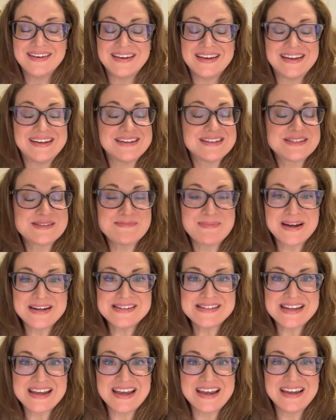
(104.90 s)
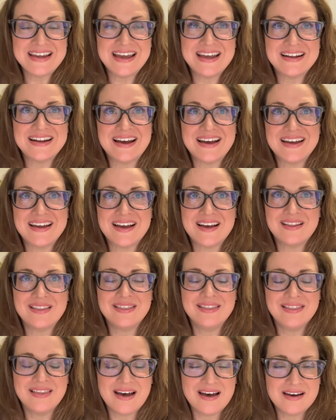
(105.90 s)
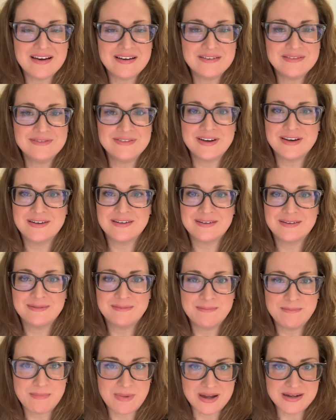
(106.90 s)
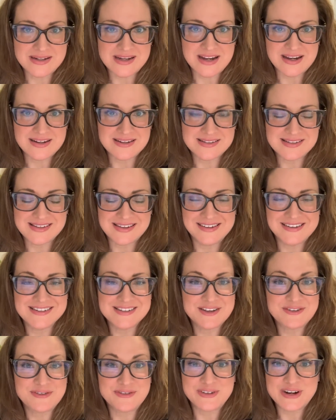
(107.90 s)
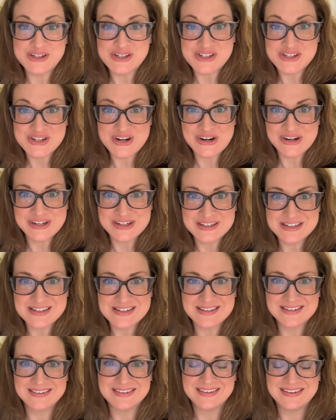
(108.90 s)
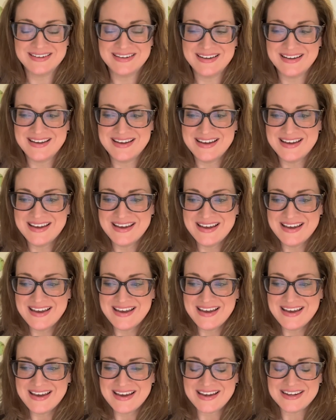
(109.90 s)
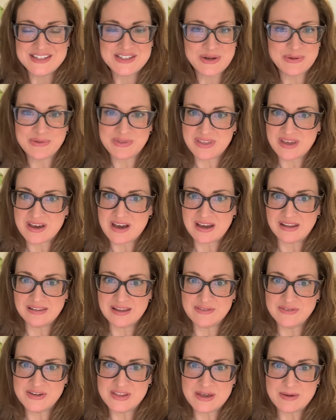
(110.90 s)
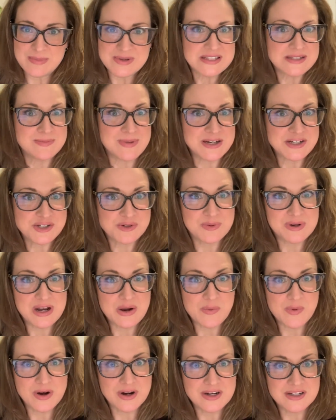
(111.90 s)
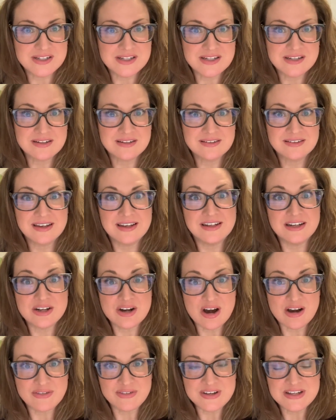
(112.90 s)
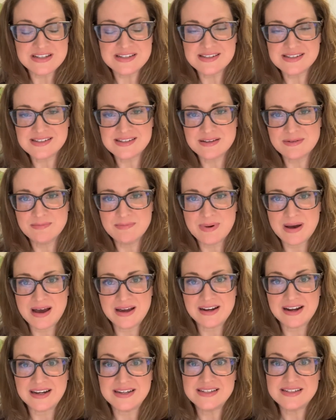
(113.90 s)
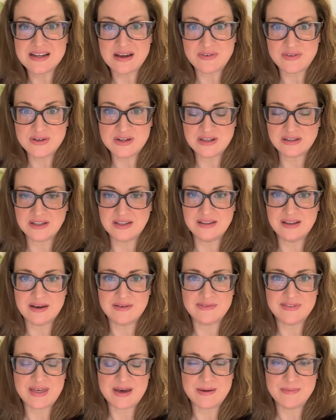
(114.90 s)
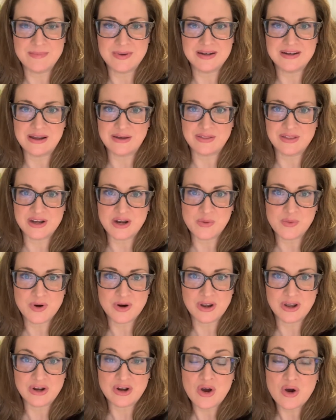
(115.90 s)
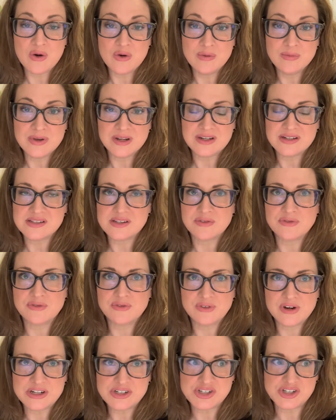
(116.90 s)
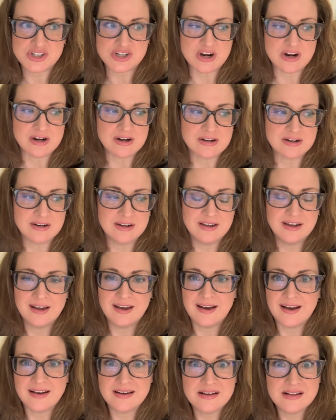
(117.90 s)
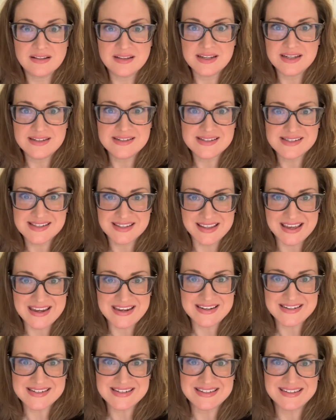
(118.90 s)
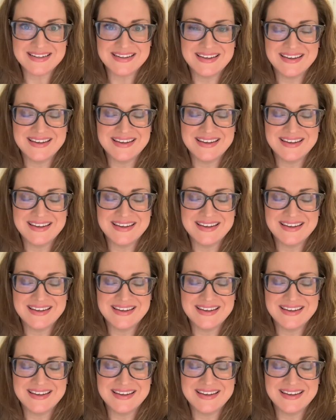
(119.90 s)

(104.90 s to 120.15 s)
It is Monday and I love Mondays. It is a fresh start. I don't think I loved them as much when I worked in an office, but I definitely love them now that I work at home. It is a fresh start, a clean slate,